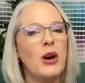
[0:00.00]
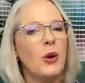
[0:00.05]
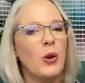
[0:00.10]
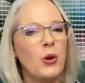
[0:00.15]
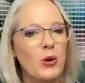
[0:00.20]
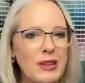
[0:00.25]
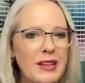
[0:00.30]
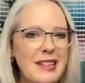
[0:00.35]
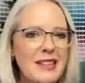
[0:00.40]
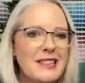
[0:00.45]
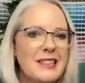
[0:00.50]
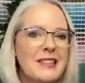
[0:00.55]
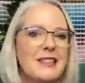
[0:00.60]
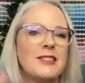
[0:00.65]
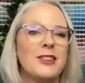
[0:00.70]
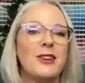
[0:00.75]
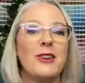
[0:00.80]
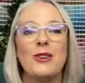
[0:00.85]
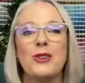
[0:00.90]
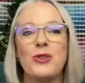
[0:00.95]
All these
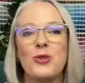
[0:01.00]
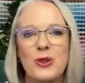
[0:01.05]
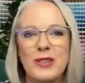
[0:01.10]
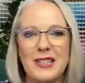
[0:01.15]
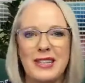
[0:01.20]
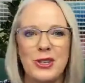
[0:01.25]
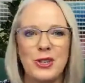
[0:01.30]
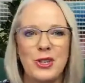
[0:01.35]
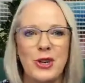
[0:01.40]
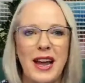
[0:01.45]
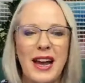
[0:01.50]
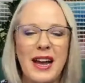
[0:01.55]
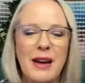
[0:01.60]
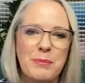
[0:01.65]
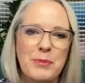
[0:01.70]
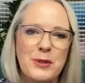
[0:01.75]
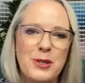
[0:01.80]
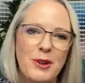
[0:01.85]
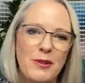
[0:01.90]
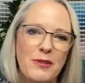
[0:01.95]
things are going to draw attention
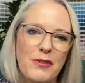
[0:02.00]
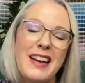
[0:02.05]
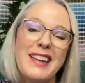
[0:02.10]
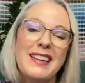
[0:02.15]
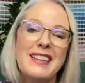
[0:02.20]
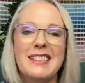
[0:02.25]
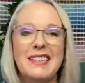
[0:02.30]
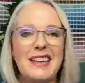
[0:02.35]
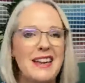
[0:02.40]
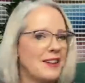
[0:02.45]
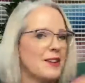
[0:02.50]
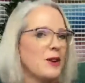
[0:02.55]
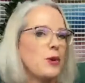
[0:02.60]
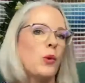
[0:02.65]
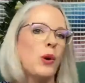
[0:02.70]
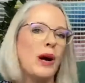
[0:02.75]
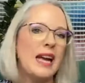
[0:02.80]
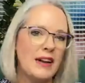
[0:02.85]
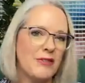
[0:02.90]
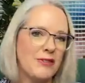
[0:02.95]
up to your face and
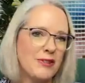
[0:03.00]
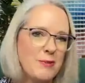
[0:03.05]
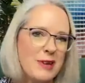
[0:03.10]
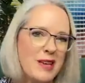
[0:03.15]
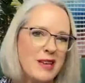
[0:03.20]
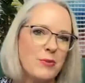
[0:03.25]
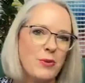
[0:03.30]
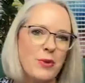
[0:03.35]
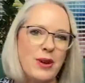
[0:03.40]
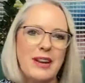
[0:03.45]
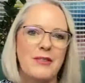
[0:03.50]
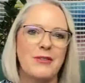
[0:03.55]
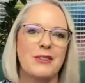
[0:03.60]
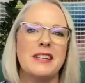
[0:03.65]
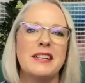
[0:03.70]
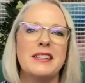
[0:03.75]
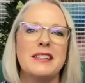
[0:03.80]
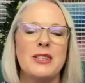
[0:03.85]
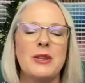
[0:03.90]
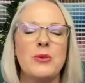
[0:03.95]
away from it, whatever
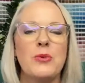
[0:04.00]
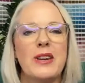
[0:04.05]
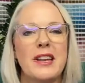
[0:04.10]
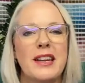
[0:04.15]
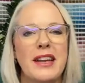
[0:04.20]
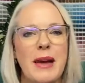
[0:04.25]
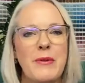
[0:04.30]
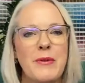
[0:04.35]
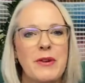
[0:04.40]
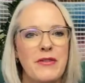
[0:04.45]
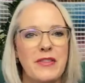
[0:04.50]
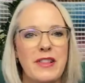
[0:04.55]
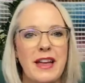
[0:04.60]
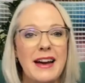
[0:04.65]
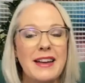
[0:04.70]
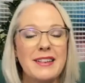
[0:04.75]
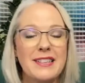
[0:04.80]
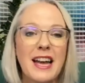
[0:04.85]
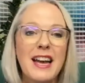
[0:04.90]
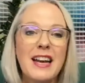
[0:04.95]
it is you want to
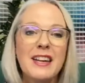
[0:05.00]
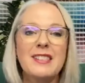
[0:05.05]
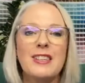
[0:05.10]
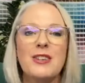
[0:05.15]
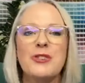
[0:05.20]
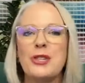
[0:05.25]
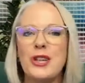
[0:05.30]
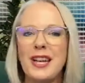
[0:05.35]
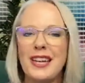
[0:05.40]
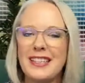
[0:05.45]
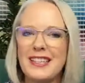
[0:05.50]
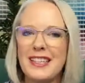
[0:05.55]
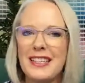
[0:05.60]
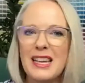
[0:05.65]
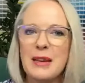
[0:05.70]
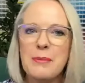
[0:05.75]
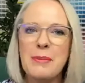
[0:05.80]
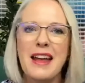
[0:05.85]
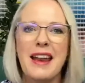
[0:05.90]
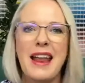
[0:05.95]
camouflage. So just
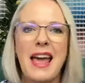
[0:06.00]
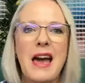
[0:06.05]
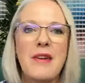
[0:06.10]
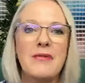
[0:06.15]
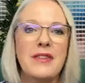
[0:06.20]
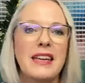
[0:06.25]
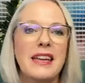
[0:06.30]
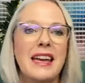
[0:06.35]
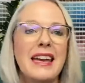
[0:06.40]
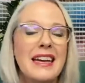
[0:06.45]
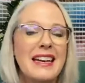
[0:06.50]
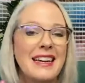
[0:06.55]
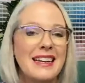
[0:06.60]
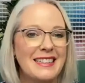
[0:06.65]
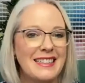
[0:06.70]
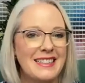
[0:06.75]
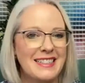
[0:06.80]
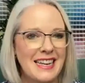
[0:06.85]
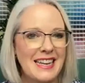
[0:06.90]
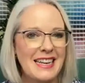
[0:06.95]
think about having
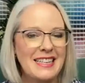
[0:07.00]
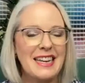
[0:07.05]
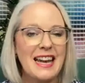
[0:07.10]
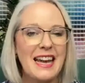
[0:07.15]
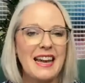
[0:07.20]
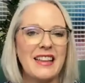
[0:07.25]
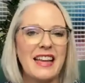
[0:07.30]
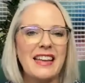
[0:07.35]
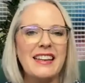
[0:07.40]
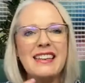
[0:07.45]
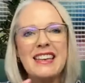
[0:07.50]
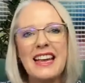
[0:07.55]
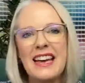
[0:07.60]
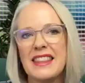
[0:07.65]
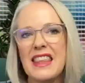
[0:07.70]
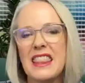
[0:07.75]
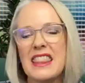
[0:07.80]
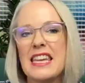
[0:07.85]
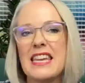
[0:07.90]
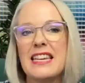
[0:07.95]
detail.
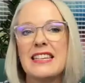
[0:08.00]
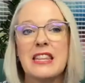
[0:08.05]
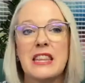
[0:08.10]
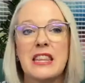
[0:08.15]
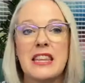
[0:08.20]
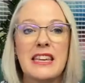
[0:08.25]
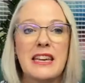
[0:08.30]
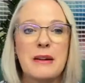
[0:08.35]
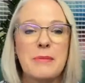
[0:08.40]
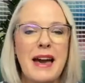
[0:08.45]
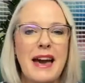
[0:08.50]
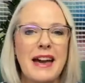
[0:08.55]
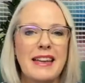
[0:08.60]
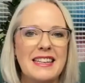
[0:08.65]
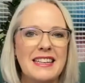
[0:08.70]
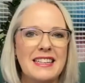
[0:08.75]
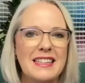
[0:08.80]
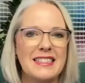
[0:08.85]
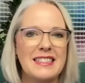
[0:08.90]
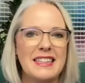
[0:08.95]
Another thing to think about
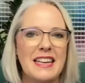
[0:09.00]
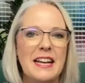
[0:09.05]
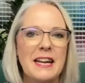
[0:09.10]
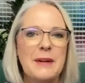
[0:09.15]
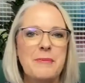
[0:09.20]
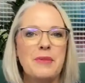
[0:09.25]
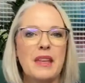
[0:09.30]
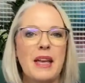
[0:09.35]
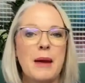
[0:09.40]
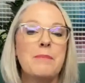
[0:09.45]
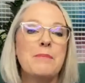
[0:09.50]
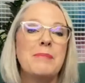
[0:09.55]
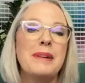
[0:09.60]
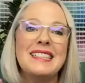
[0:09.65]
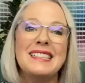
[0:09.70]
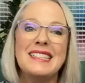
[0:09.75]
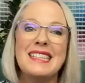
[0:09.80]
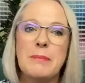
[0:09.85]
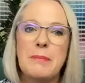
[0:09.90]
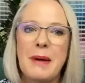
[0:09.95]
is
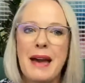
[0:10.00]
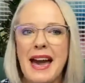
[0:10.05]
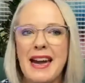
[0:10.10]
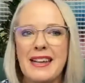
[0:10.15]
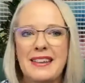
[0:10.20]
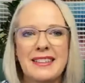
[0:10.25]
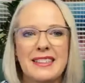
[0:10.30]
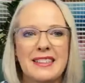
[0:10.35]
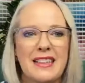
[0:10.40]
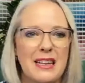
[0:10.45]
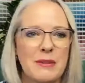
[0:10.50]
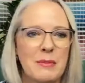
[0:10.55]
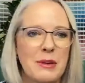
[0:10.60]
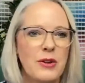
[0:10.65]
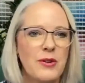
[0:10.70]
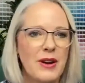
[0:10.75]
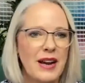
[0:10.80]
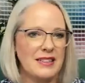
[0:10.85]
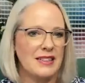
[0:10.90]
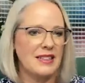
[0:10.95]
busy patterns can be
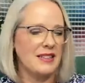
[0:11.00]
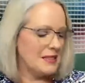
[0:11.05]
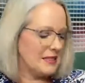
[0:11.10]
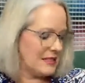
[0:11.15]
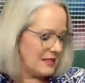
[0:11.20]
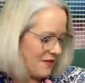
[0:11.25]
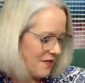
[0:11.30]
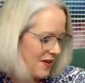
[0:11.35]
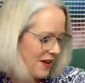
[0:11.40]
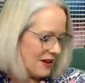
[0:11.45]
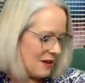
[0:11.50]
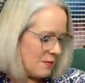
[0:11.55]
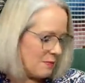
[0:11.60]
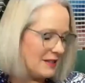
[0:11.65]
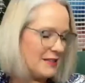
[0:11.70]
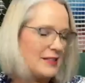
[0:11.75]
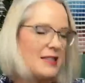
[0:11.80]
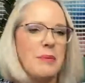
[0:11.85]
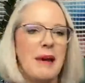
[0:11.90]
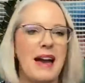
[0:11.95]
great. So this is a fairly
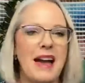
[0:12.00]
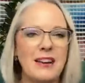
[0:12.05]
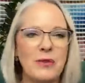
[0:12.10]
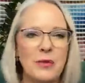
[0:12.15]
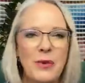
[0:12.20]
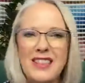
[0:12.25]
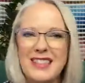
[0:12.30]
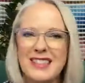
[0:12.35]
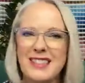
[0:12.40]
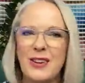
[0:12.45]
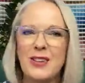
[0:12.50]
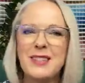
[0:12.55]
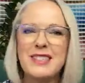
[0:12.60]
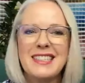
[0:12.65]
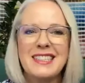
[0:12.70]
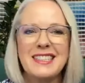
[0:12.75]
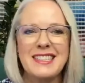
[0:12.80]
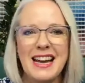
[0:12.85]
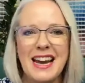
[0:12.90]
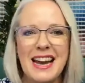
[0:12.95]
busy pattern where there's no
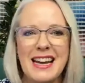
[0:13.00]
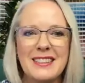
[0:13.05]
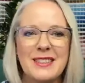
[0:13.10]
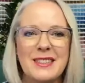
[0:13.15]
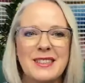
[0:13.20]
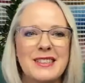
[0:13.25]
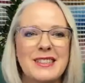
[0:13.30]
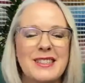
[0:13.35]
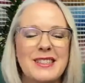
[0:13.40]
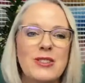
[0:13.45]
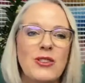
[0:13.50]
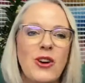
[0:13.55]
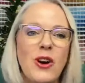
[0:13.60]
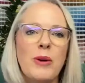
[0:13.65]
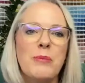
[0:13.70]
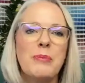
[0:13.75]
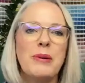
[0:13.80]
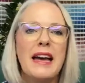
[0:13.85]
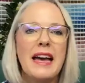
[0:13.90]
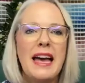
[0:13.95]
start and
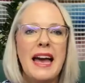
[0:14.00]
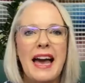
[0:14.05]
stop.